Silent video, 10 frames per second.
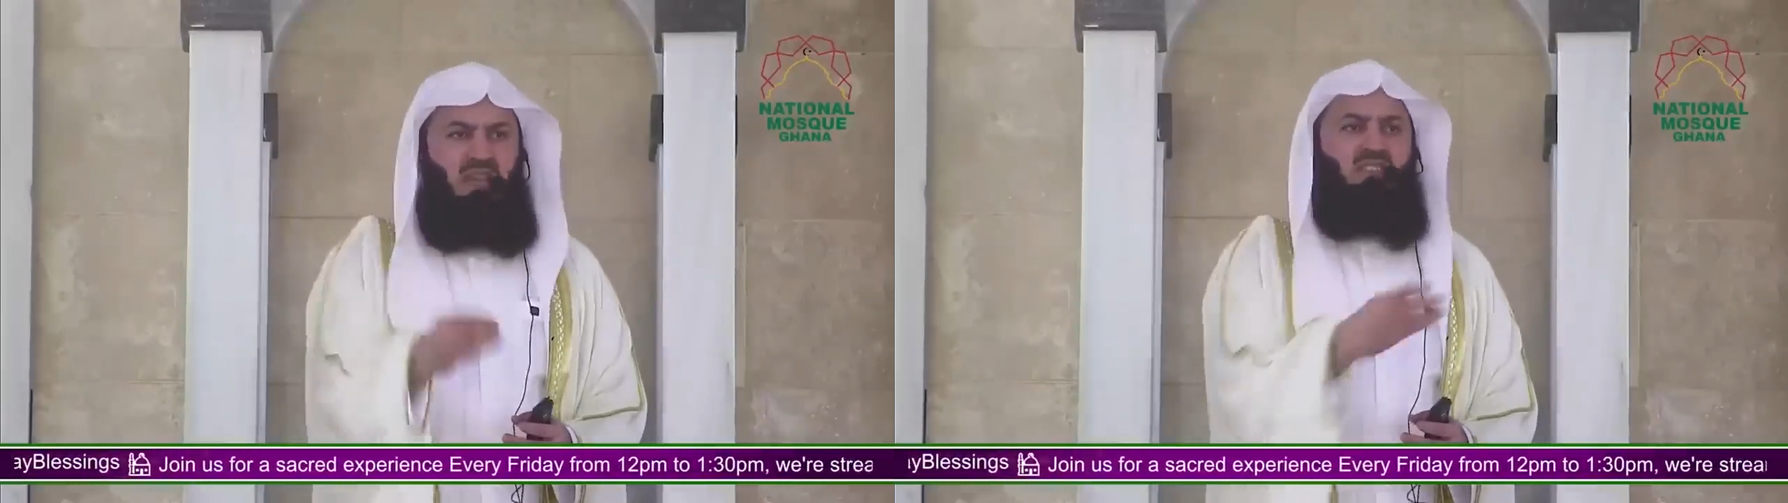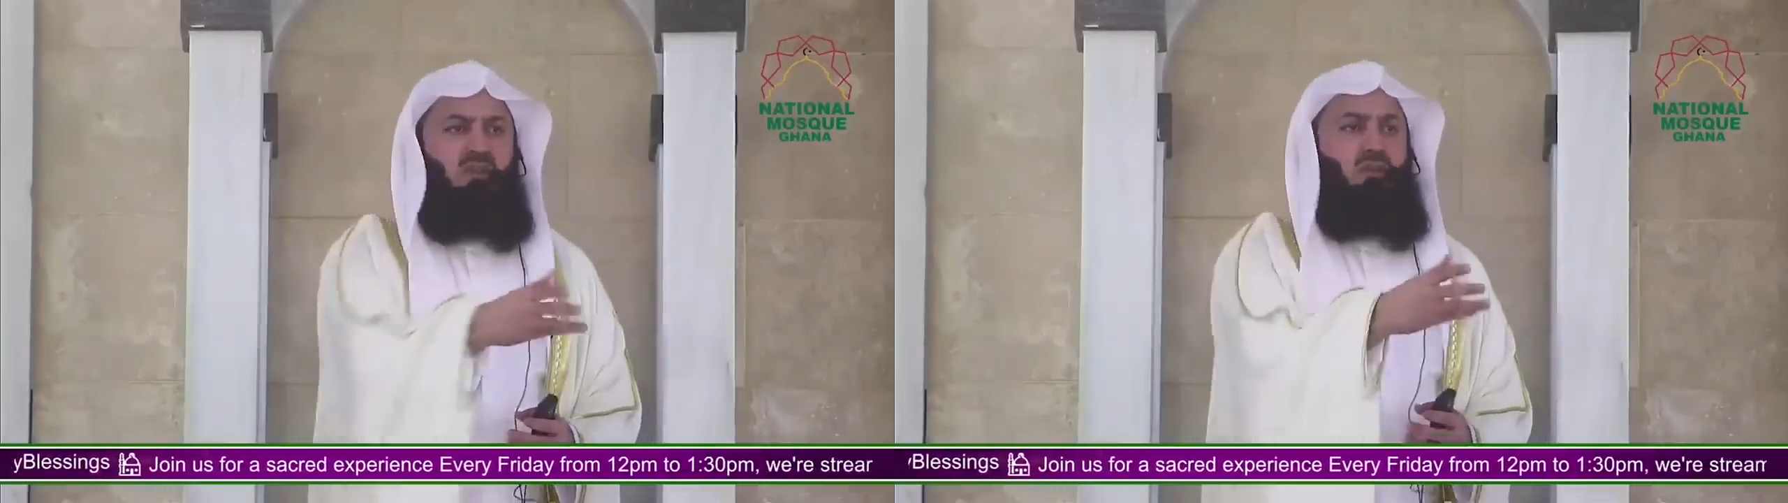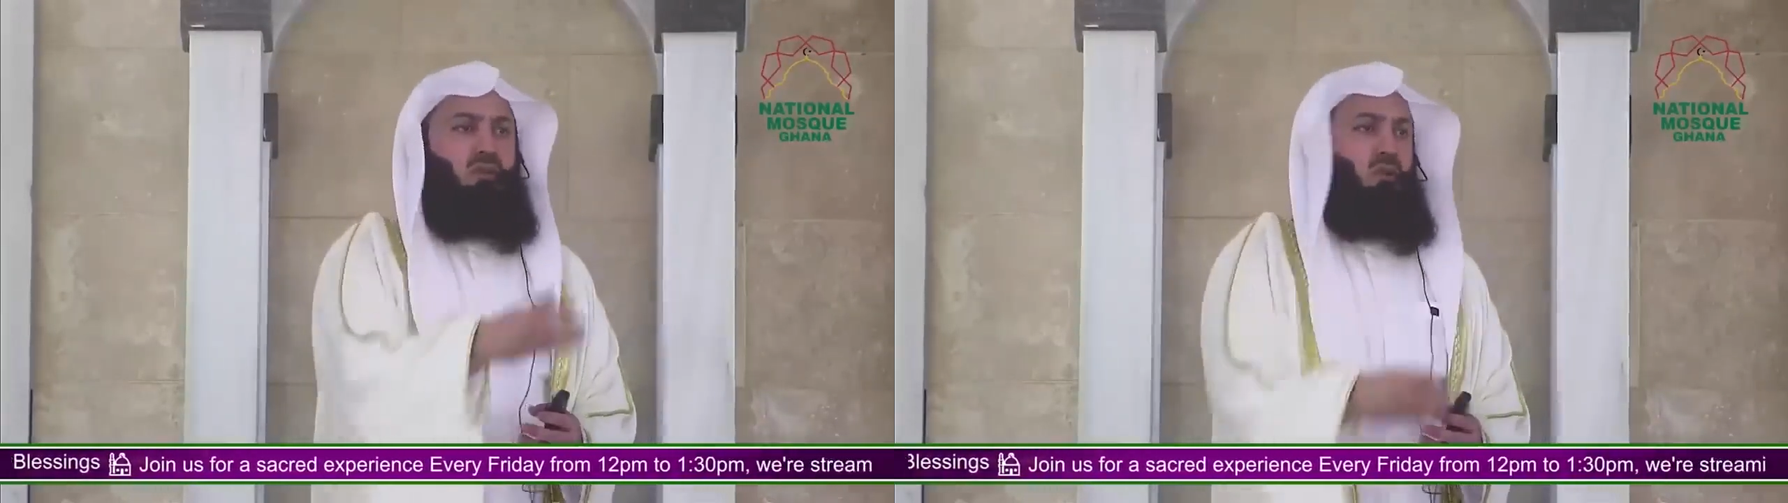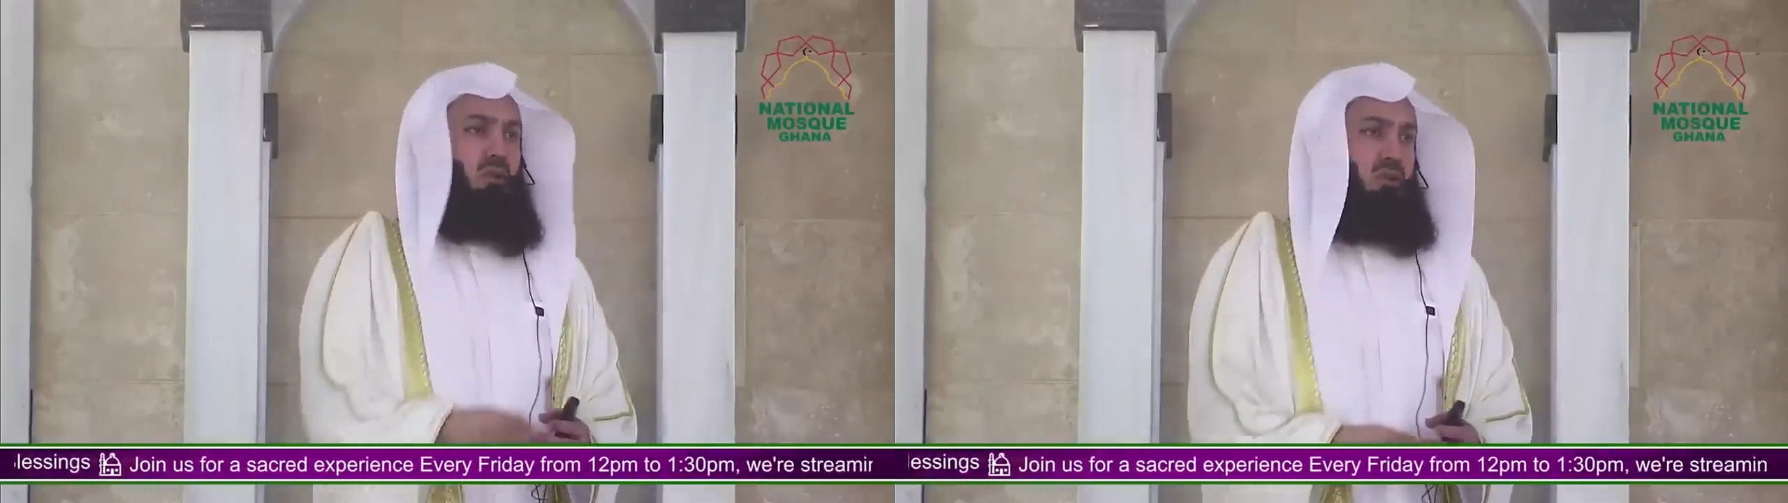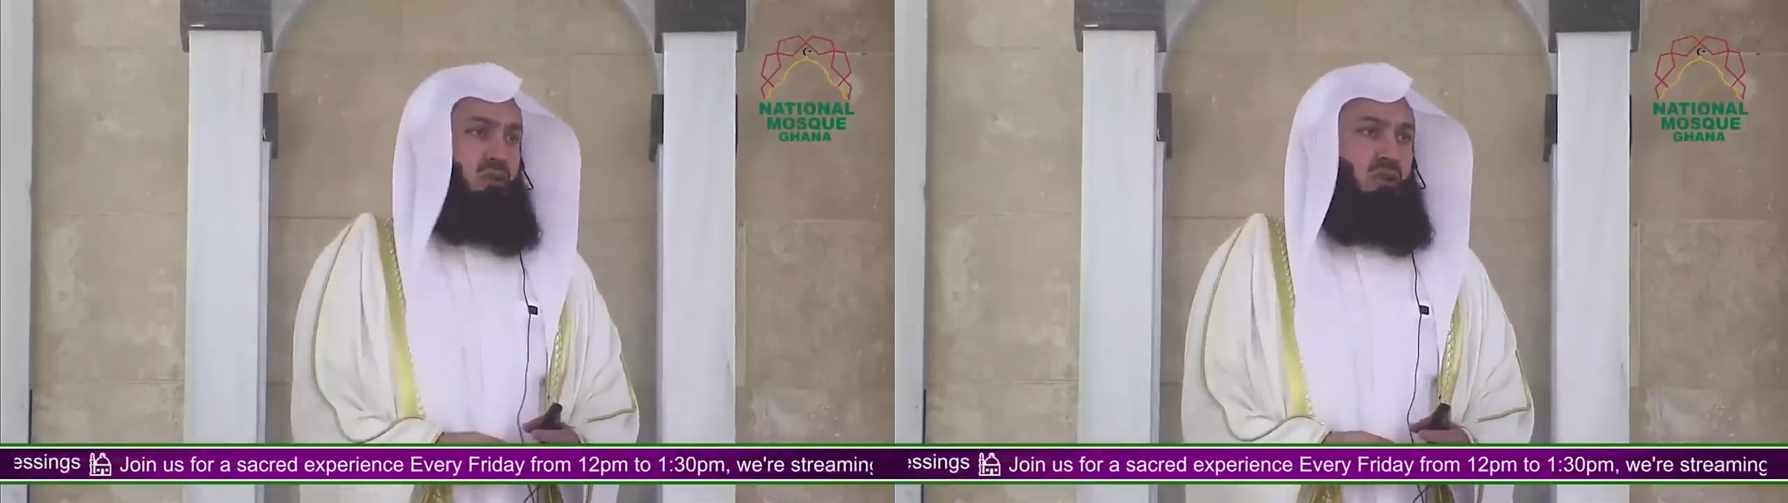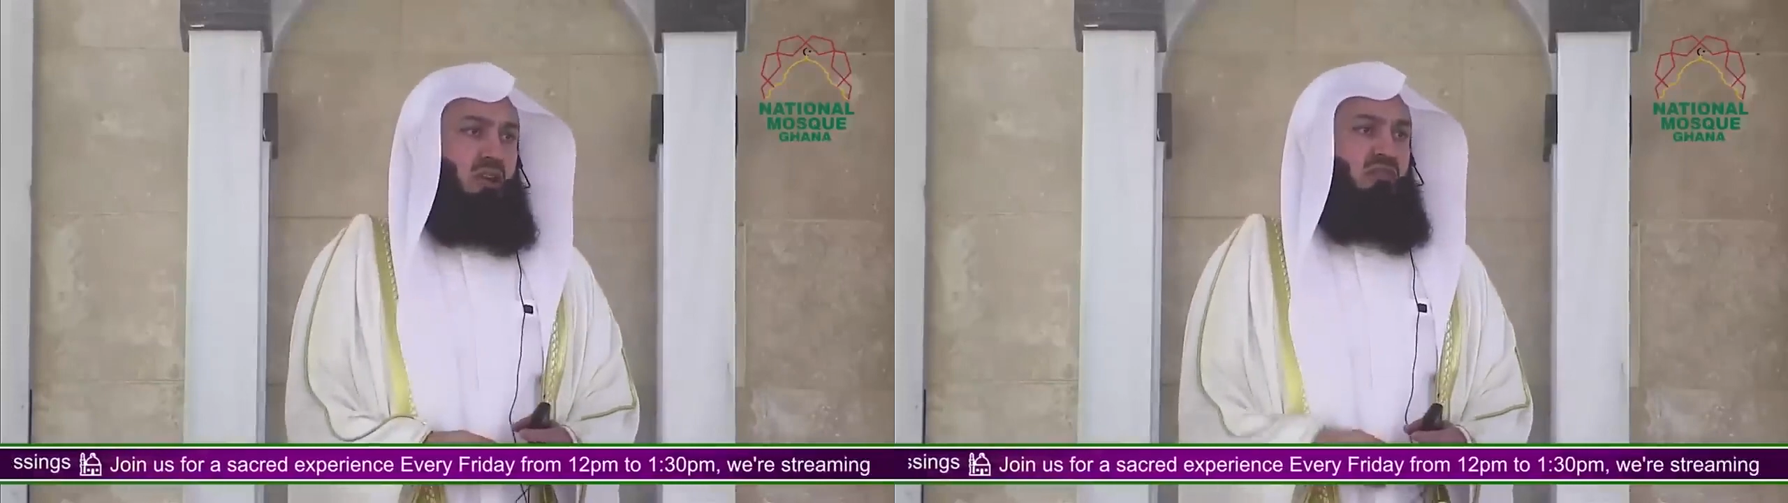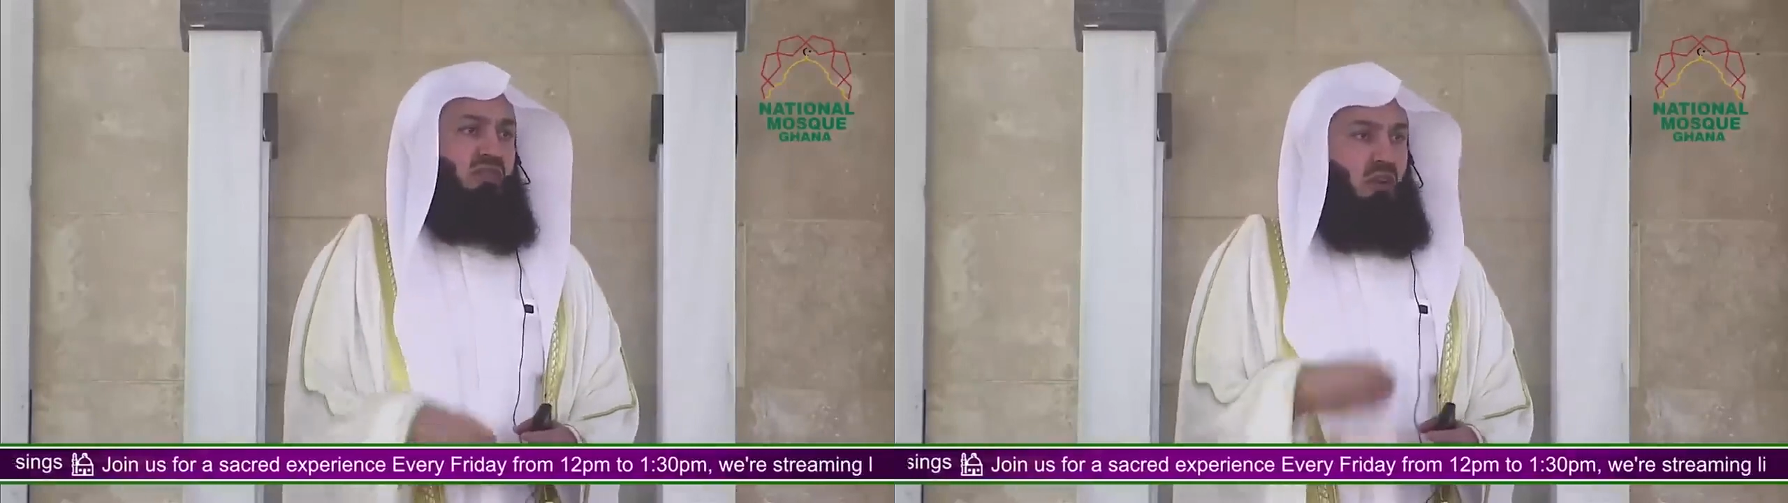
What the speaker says: blessed thought.